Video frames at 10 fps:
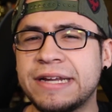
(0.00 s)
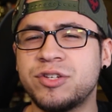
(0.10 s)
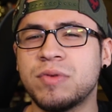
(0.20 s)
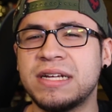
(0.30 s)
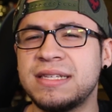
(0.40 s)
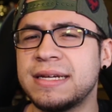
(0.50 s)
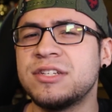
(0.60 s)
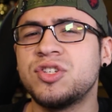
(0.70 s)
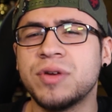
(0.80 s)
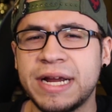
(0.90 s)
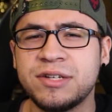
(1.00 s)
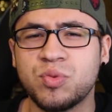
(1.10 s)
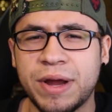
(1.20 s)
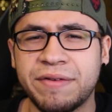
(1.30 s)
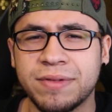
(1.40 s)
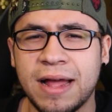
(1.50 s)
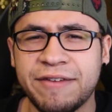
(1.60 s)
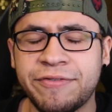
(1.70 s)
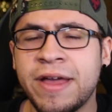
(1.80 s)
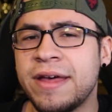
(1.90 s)
interesting and strange way of
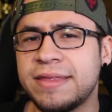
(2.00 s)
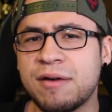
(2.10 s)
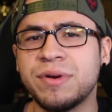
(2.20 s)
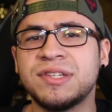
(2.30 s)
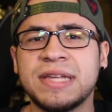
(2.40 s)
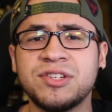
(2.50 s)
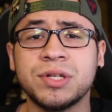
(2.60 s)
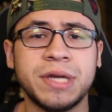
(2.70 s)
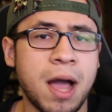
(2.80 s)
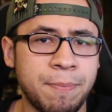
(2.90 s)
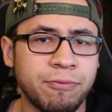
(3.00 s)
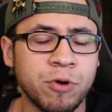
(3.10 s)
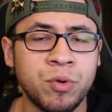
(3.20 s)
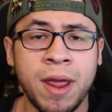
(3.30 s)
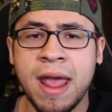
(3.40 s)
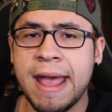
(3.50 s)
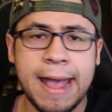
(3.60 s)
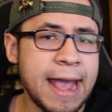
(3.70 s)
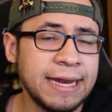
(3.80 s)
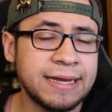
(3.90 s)
life that would essentially uproot
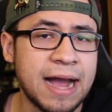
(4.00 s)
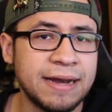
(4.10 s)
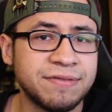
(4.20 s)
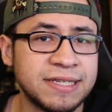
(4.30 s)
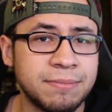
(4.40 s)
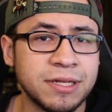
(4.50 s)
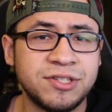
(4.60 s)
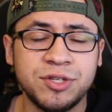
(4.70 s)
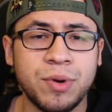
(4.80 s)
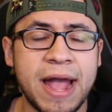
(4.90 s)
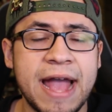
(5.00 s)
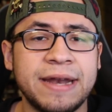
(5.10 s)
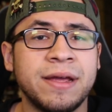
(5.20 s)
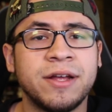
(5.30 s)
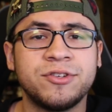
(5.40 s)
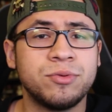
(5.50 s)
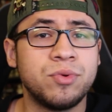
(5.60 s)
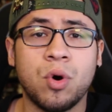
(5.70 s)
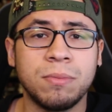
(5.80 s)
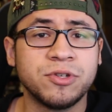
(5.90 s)
any kind of semblance you had to
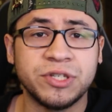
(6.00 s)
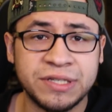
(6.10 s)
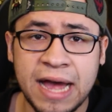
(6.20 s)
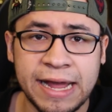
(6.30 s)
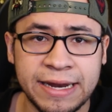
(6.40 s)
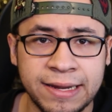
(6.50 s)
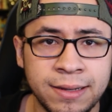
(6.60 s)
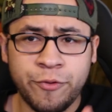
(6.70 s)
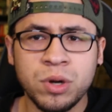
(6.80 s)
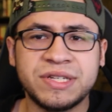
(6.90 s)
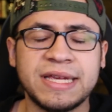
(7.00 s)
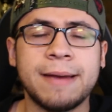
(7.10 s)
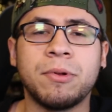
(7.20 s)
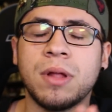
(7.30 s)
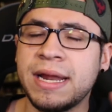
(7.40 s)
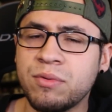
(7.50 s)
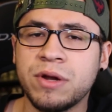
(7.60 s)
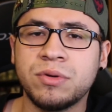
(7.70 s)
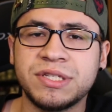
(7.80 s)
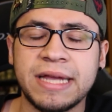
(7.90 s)
normal society. For example,
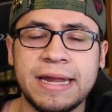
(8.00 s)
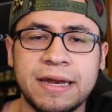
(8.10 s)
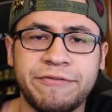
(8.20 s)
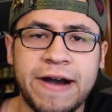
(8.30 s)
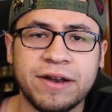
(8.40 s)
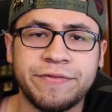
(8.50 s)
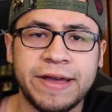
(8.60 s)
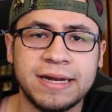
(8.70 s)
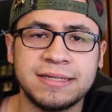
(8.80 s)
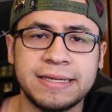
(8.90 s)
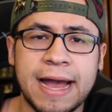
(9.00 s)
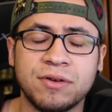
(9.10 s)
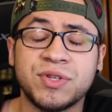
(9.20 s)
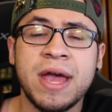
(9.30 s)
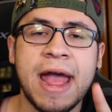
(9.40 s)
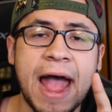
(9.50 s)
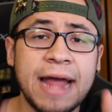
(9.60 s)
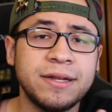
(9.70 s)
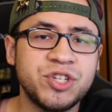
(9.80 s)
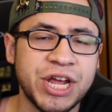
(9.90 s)
anyone who stayed in the Final Fantasy house
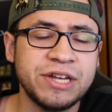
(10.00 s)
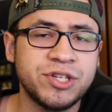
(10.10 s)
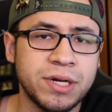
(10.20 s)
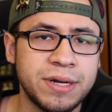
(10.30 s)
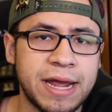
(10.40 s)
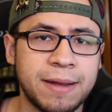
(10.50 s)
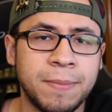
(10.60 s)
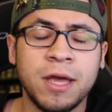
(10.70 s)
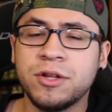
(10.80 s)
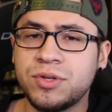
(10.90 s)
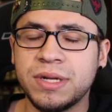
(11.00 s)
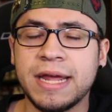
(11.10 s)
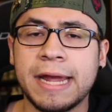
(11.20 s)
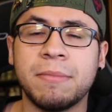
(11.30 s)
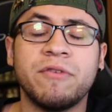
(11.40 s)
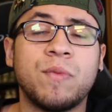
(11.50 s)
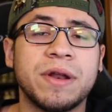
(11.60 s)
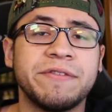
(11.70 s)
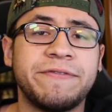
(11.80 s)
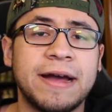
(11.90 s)
had to change their name to the name of one
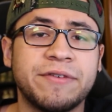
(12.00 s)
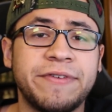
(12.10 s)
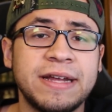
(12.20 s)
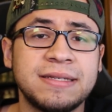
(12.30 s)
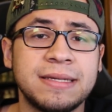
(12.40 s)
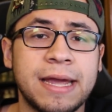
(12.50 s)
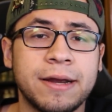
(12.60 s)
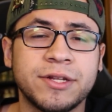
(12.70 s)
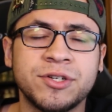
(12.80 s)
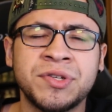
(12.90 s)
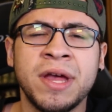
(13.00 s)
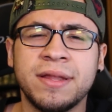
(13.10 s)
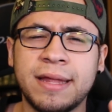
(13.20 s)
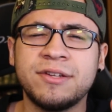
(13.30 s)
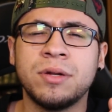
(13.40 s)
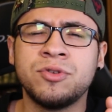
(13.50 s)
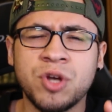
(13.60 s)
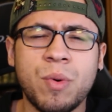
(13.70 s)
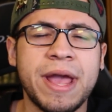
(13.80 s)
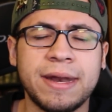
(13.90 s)
of the Final Fantasy characters that
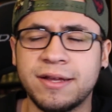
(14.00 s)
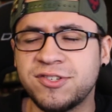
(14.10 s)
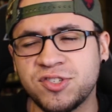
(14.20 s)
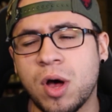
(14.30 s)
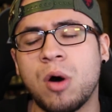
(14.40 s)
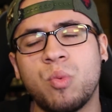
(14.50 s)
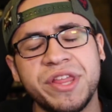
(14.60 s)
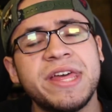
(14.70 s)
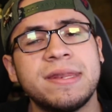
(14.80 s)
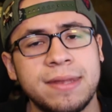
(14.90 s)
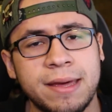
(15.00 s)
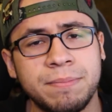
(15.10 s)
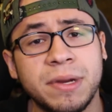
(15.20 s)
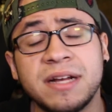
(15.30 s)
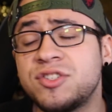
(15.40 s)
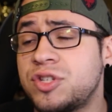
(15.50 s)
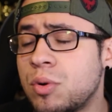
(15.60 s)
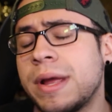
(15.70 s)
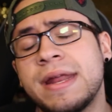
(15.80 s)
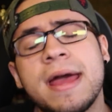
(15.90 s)
Joanna saw within them, because
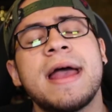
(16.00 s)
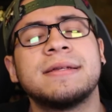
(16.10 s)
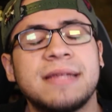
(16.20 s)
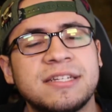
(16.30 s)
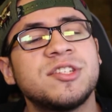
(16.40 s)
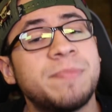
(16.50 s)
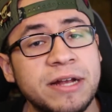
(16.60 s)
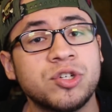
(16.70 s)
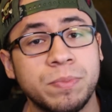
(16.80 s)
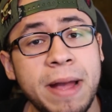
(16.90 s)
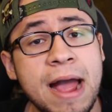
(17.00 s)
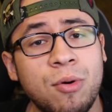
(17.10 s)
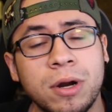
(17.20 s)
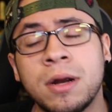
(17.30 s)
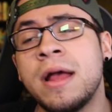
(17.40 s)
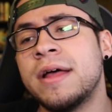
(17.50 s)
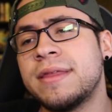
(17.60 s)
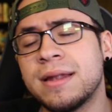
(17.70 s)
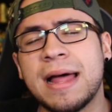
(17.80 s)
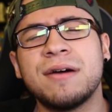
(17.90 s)
Joanna has that special power
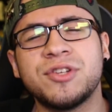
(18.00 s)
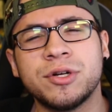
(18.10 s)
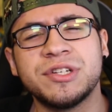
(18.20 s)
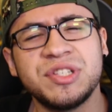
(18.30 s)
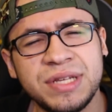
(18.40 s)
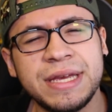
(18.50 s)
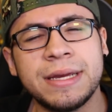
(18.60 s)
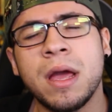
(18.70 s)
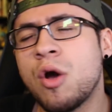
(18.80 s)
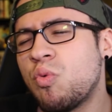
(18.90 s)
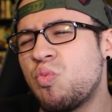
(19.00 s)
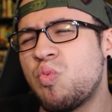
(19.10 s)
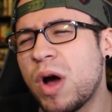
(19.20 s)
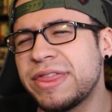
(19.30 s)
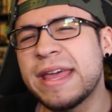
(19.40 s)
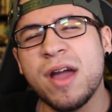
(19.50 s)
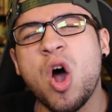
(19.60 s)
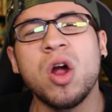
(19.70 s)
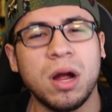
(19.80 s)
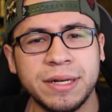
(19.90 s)
that allows her to see what they
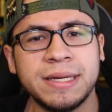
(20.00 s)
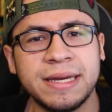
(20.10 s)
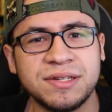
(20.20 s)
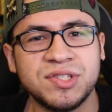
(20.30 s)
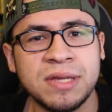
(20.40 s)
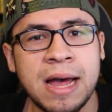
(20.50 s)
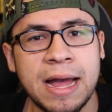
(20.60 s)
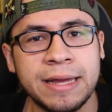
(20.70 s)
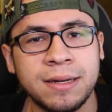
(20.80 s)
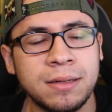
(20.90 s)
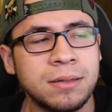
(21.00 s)
are on the inside.